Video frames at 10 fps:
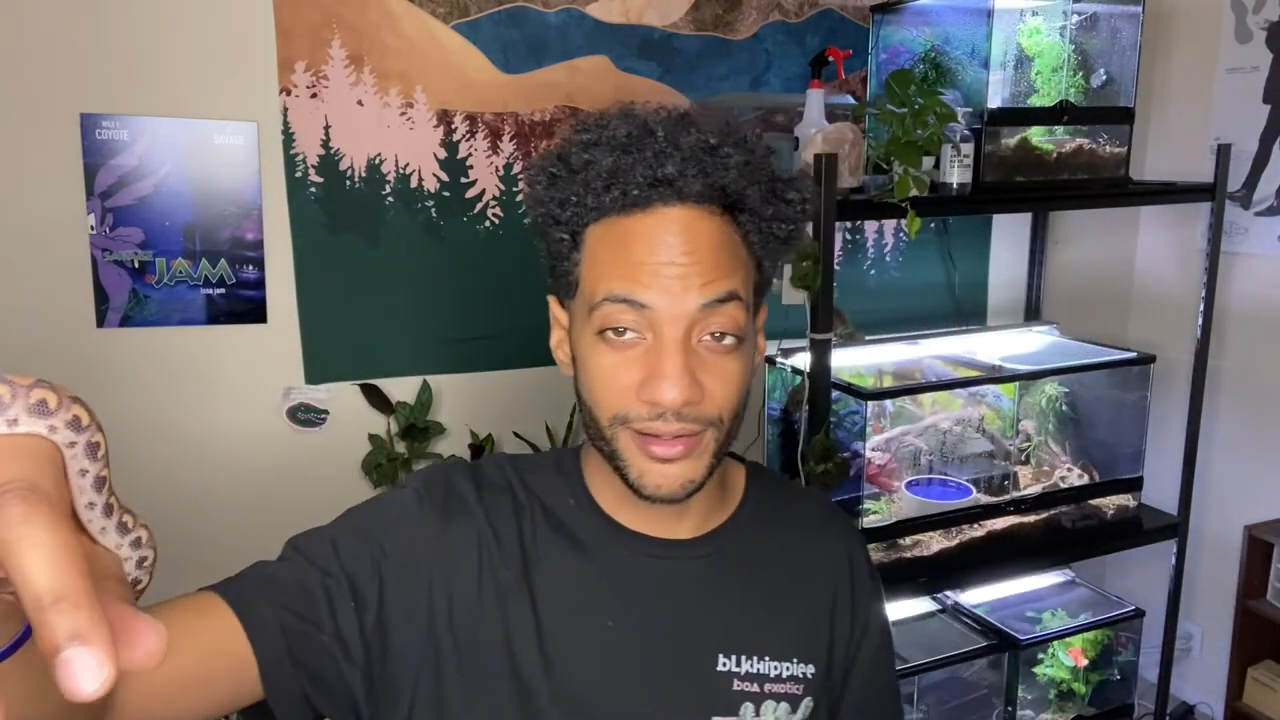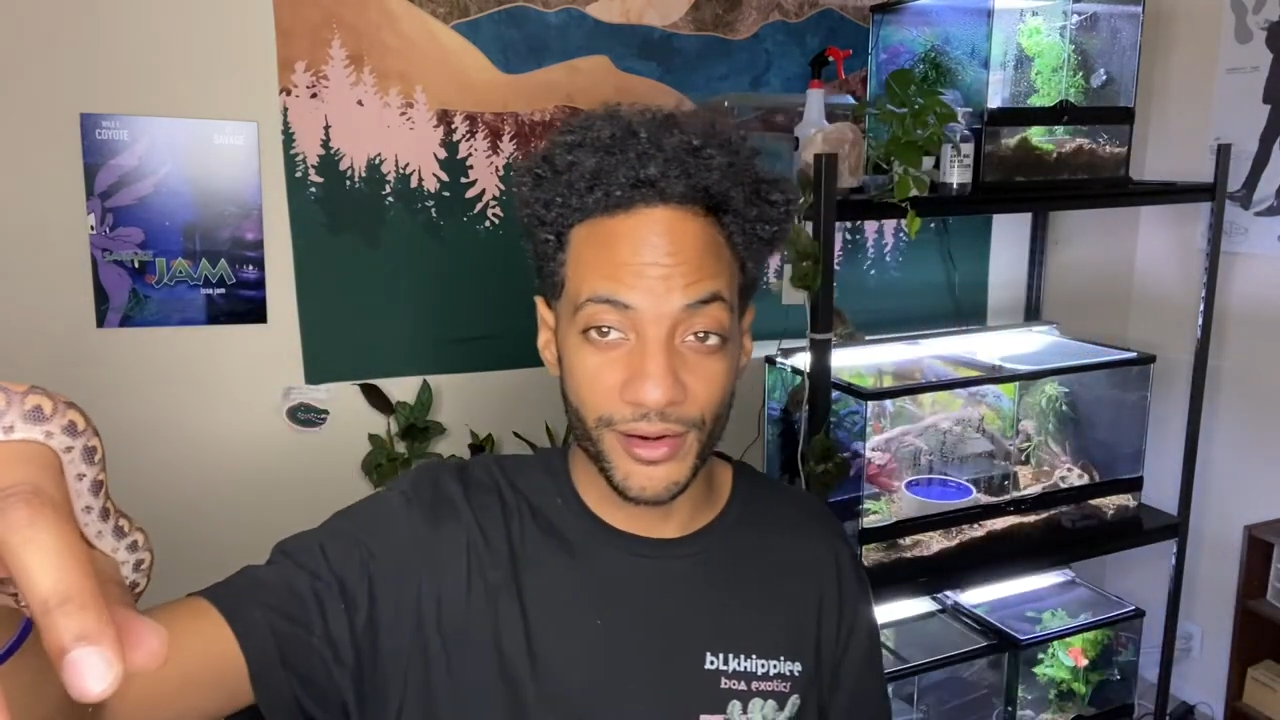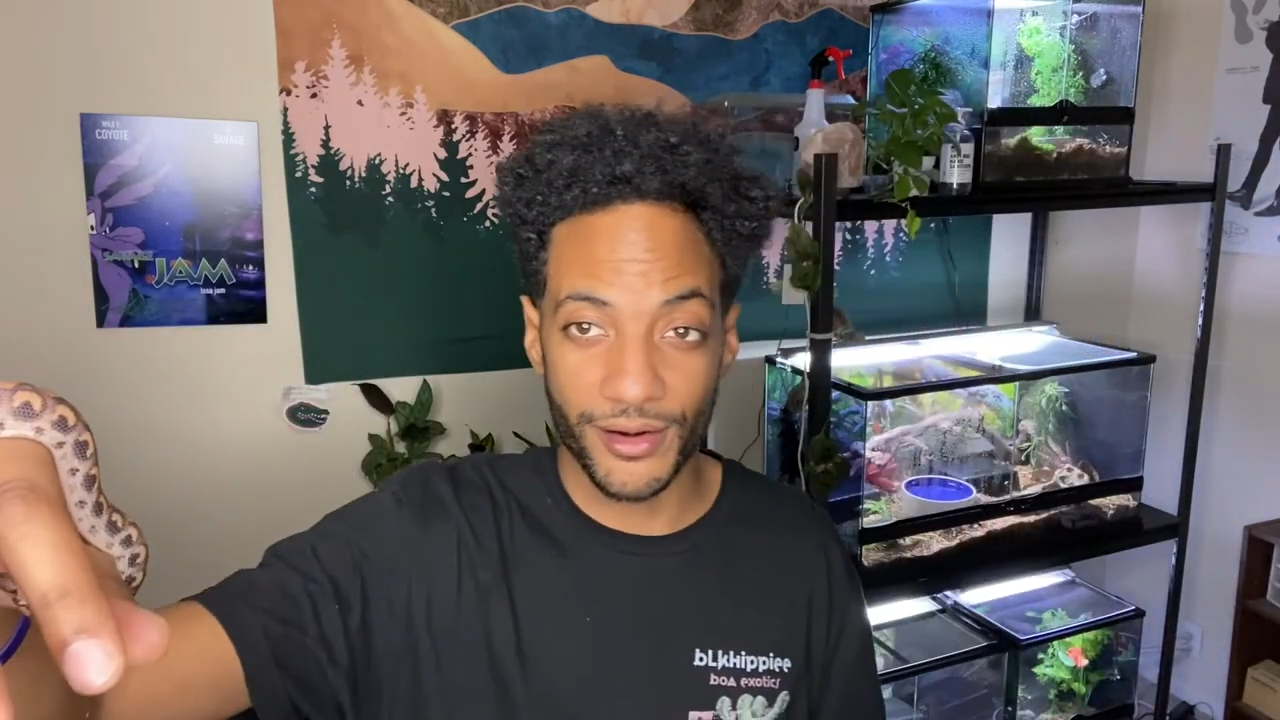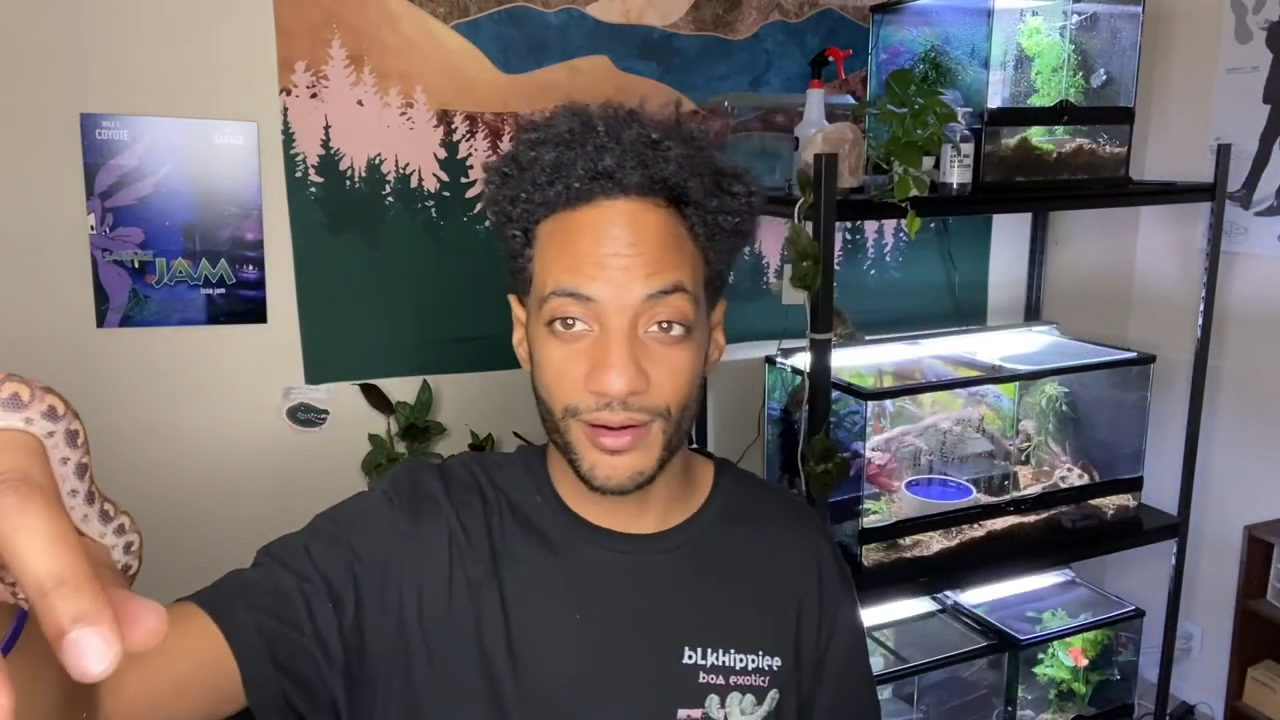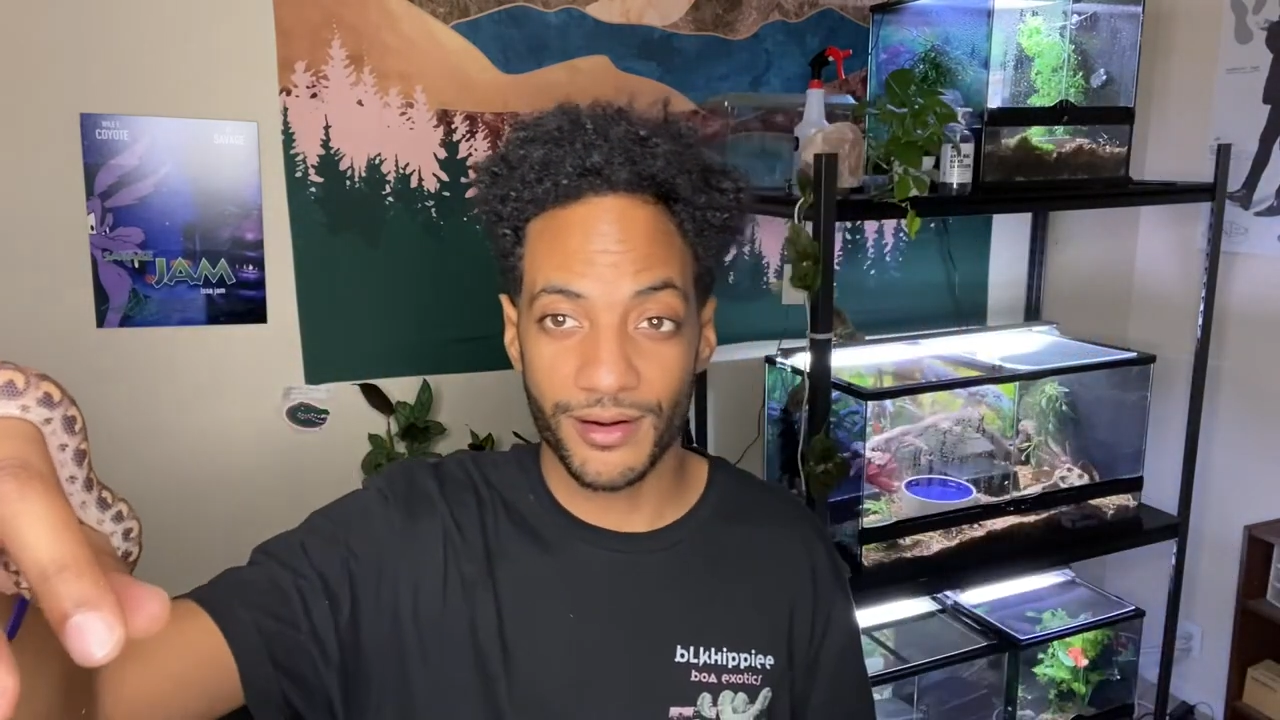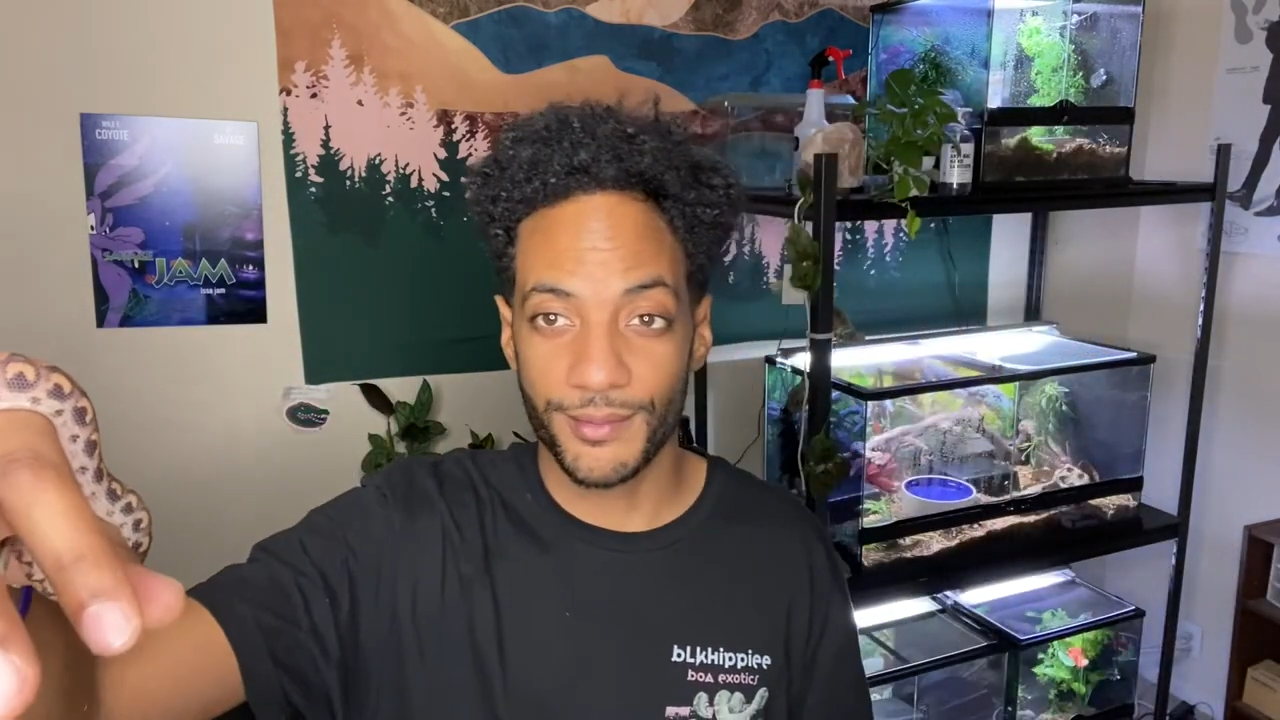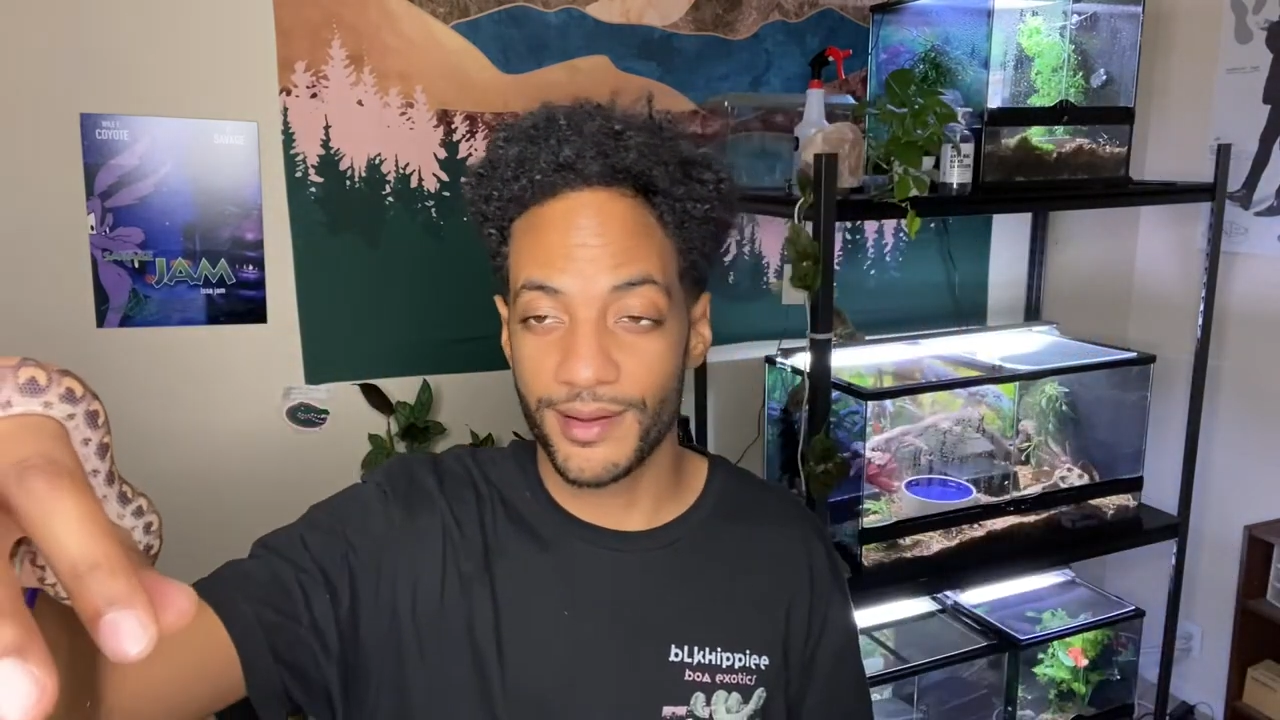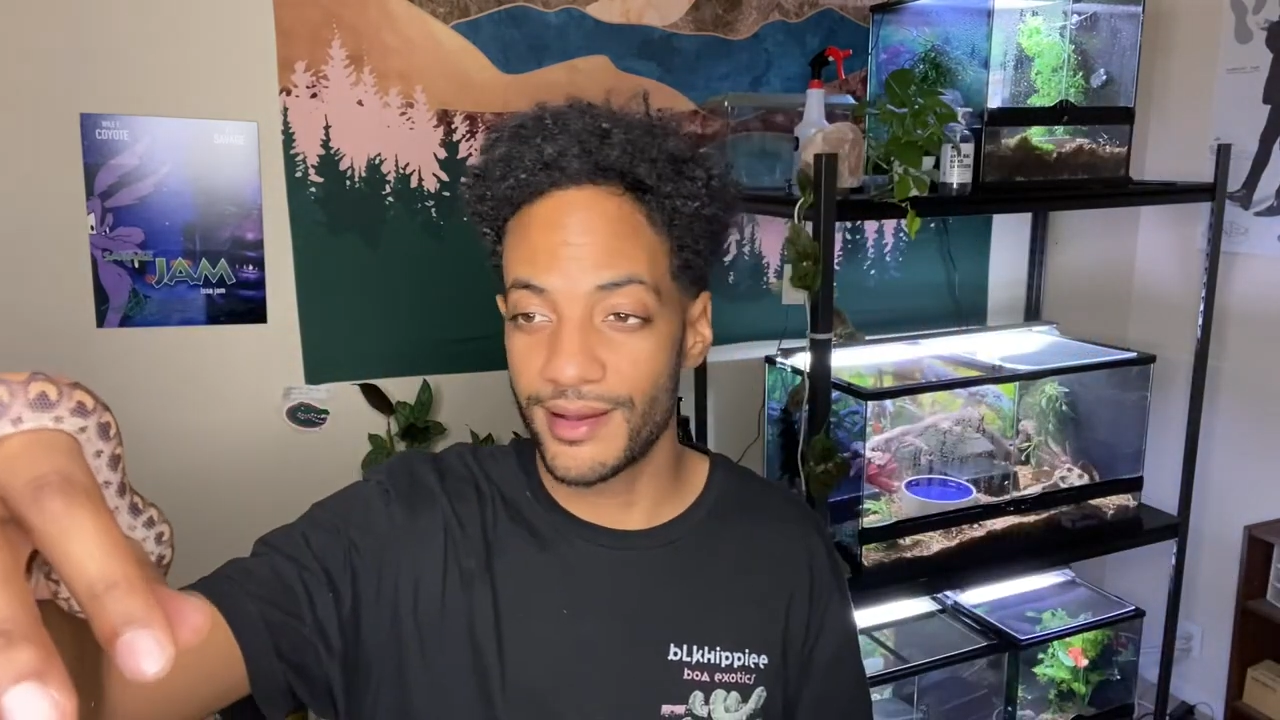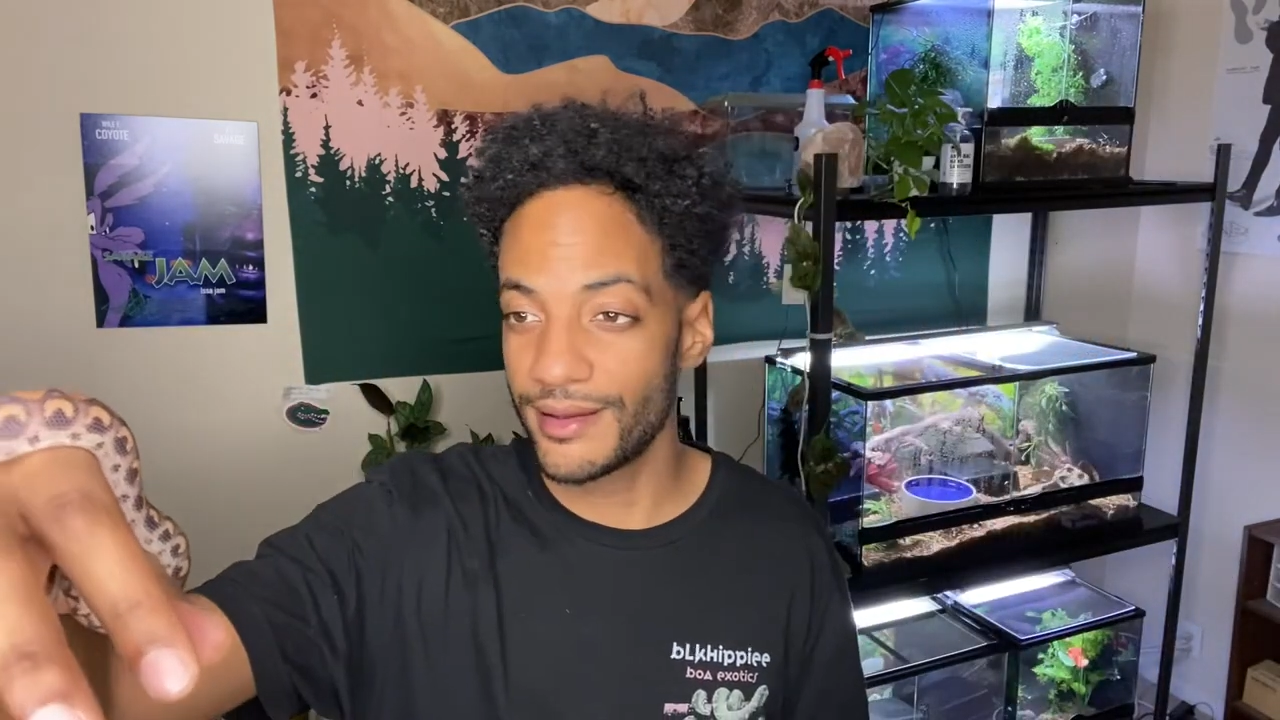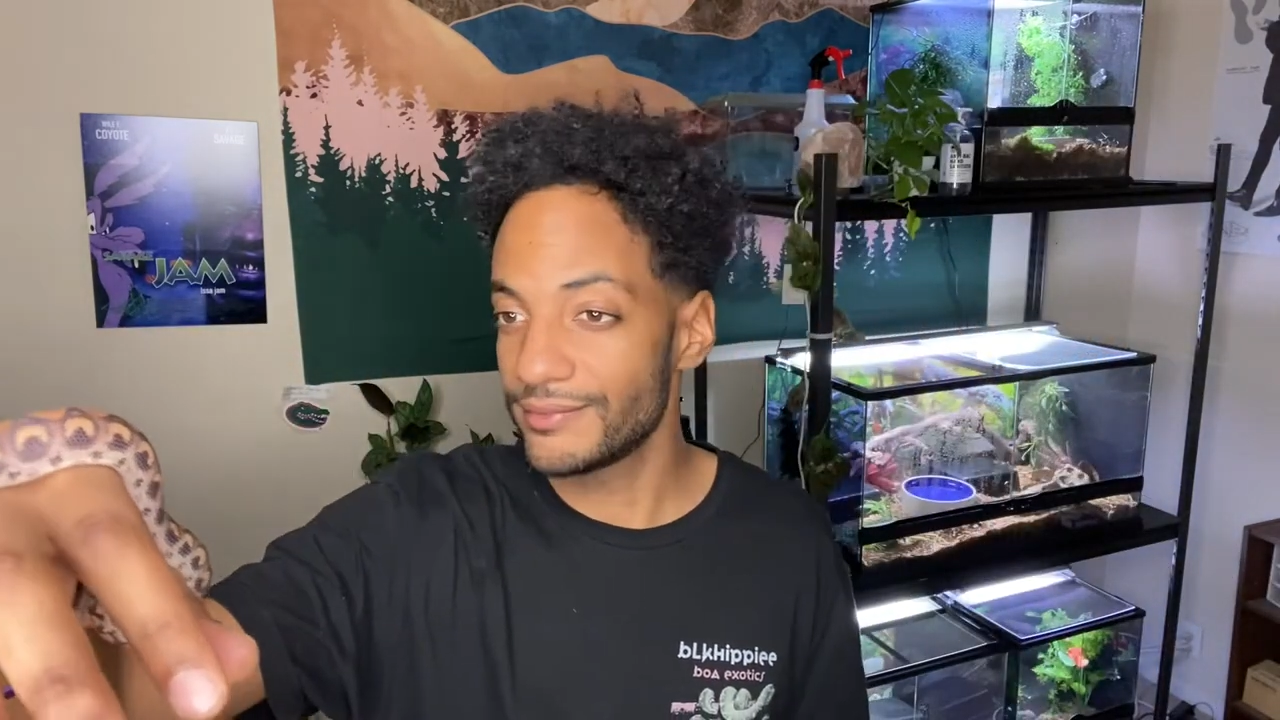her, I'm
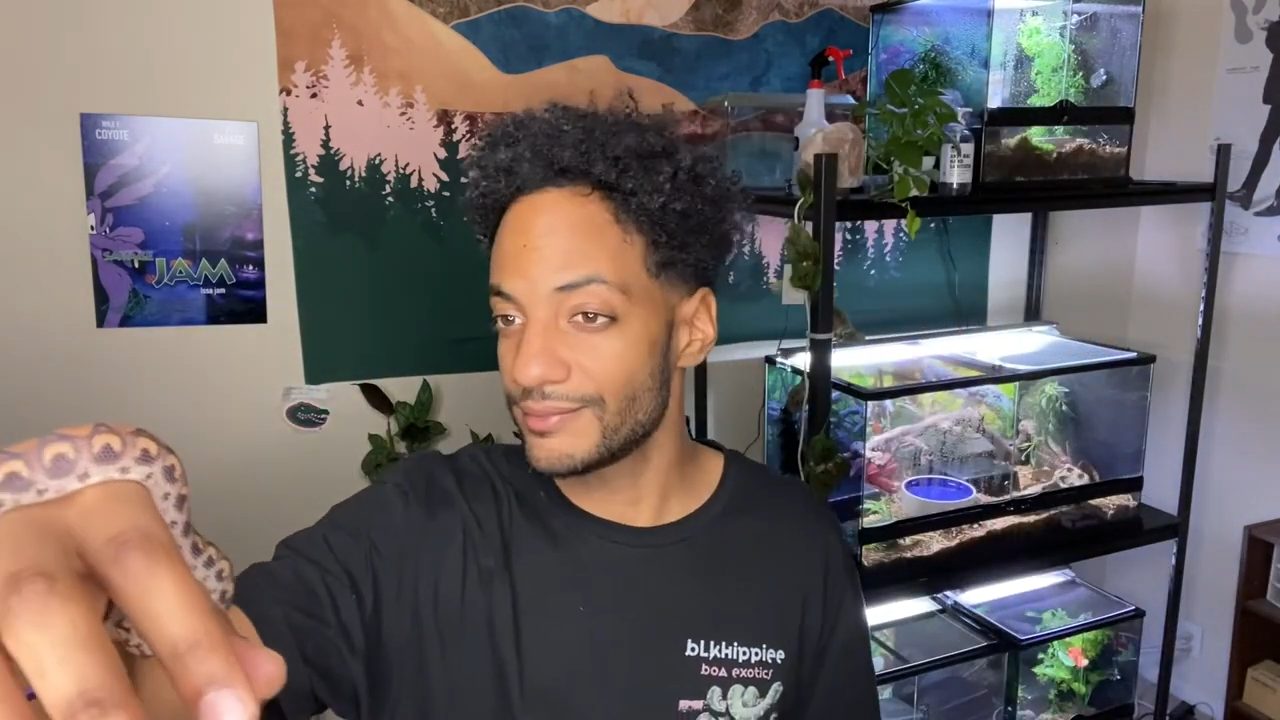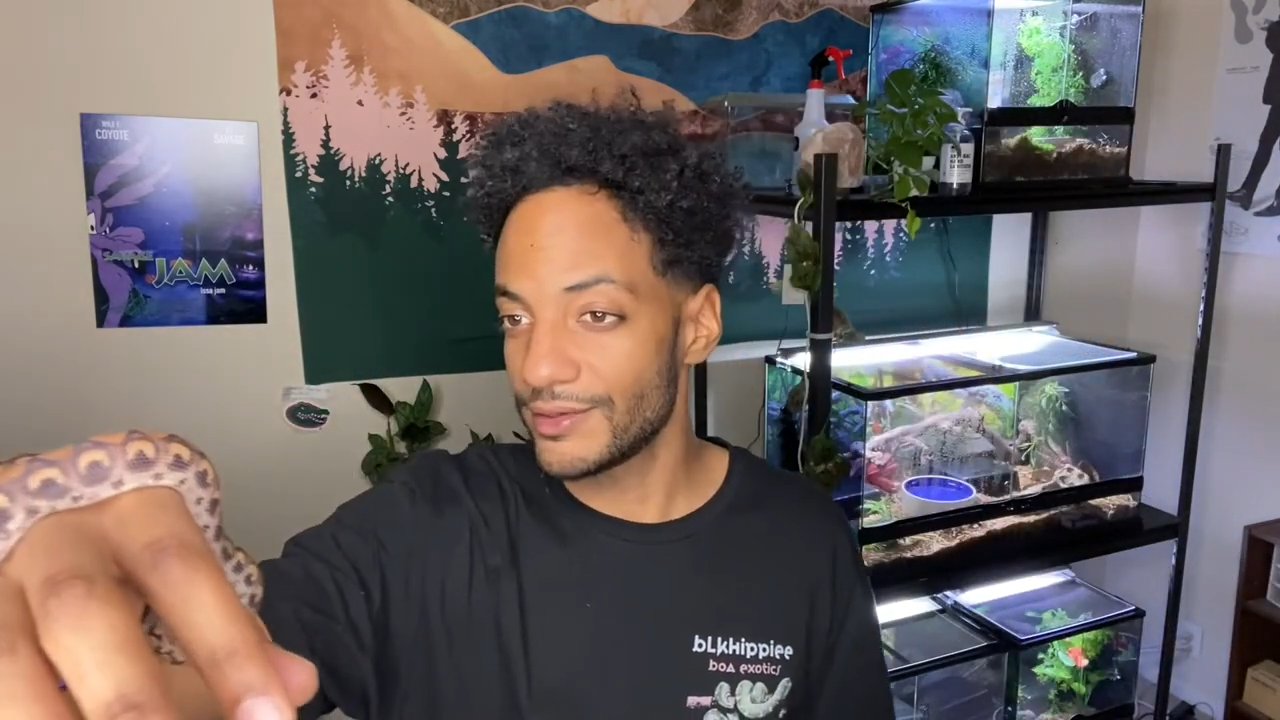not,